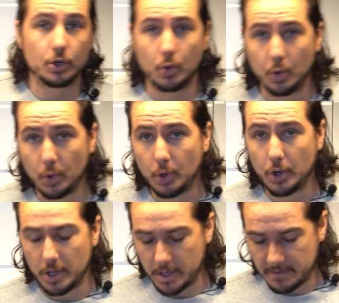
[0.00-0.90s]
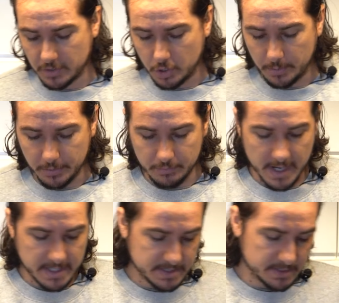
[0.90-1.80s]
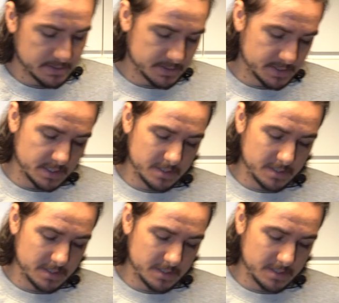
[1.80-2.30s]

1/4 cup of raisins.